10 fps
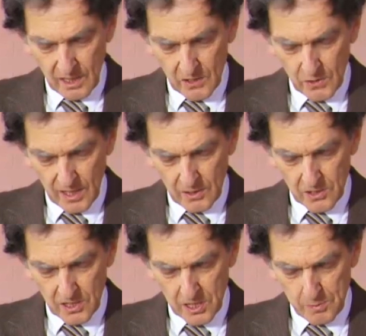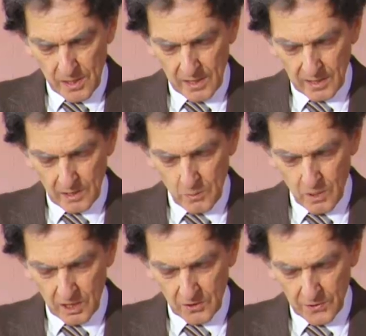Droughts are spreading and
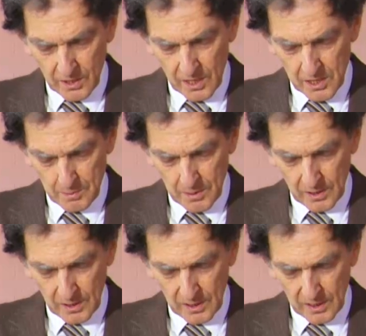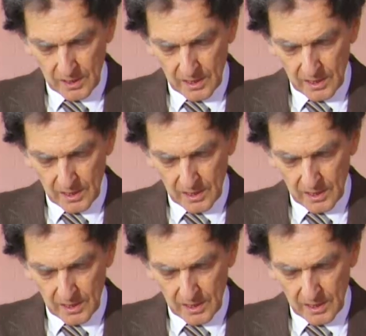wildfires are burning.